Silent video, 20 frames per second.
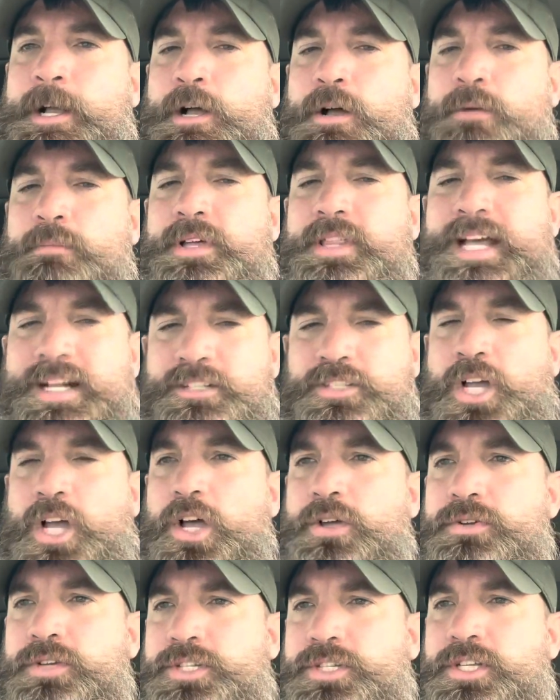But that
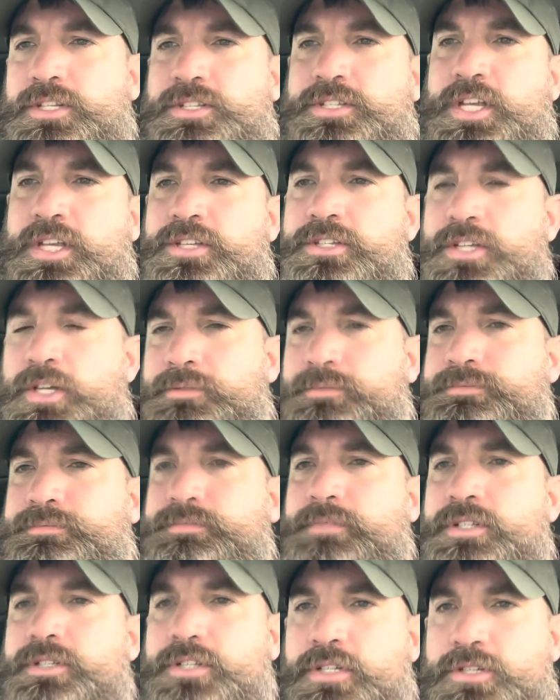tone is consistent.
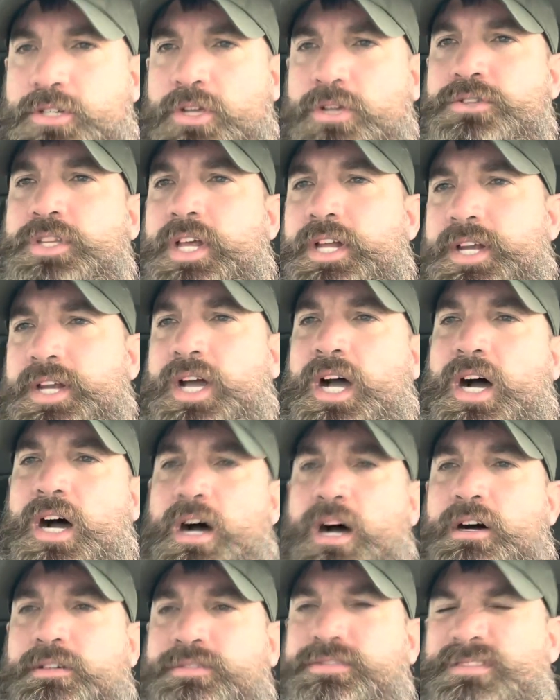So
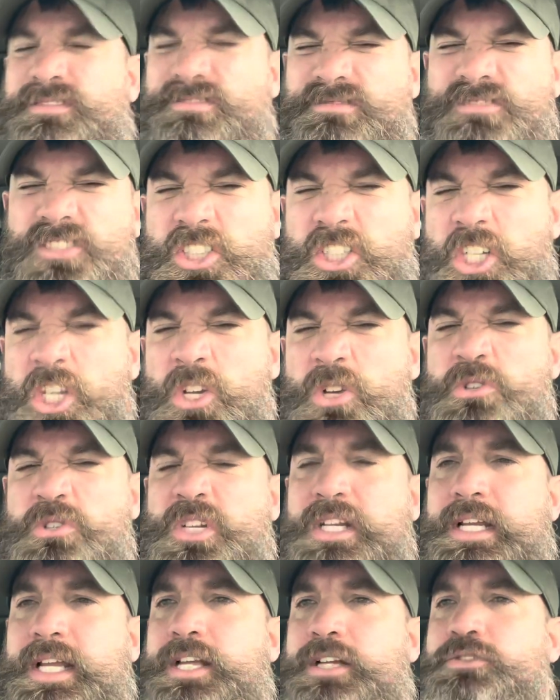210.5,
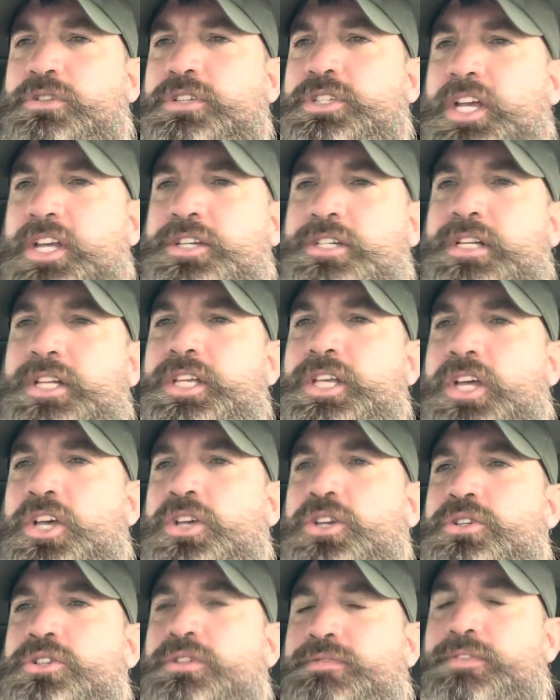usually traditionally
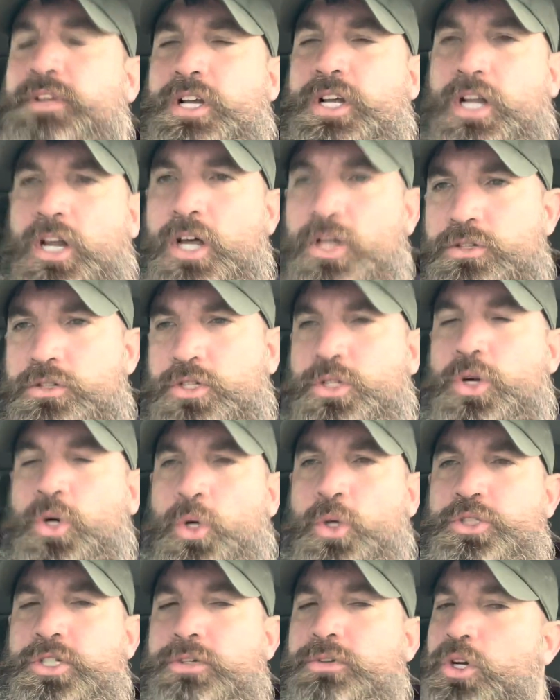used for close
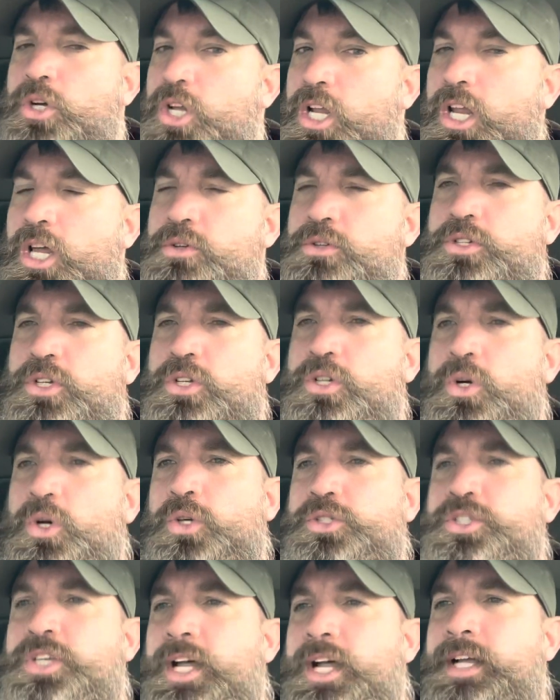quarter or closer
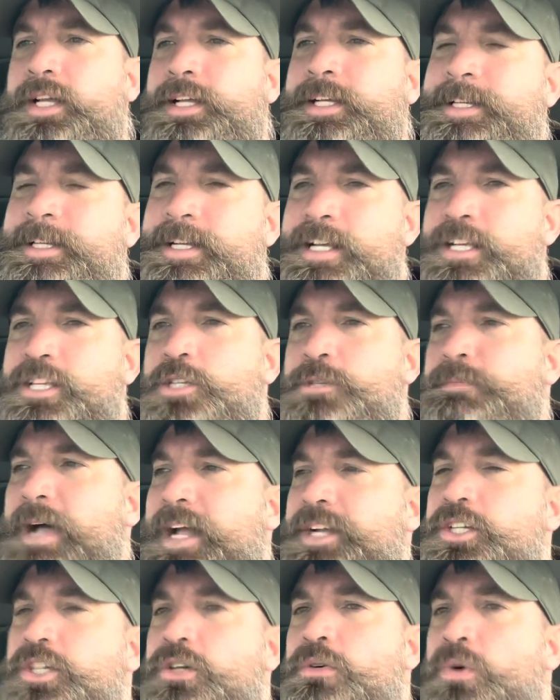quarter
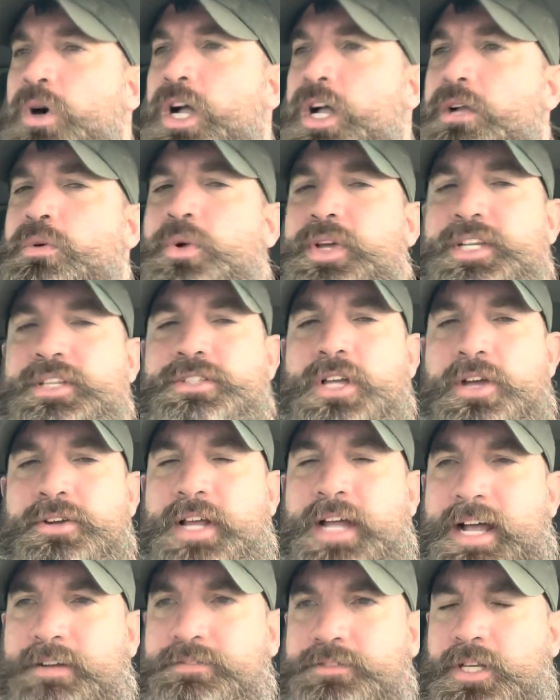spaniel work. We don't
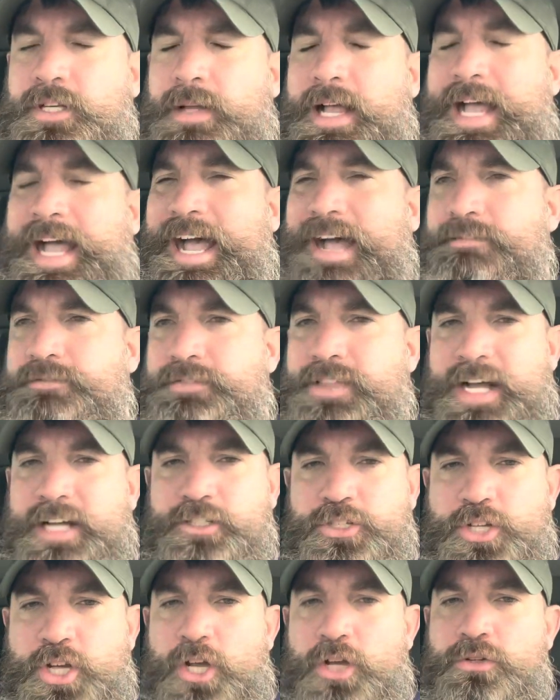have to have
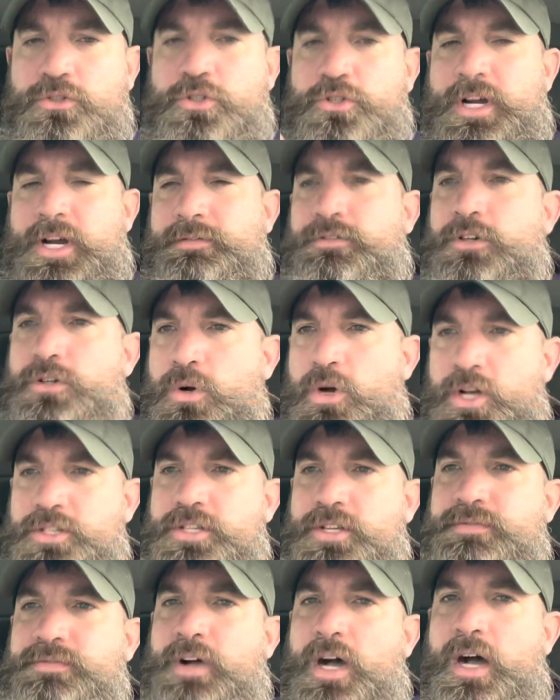that tone travel quite
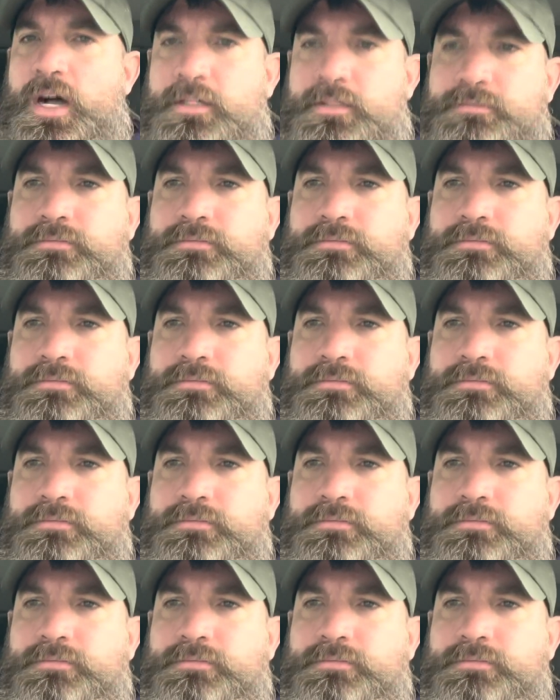so far.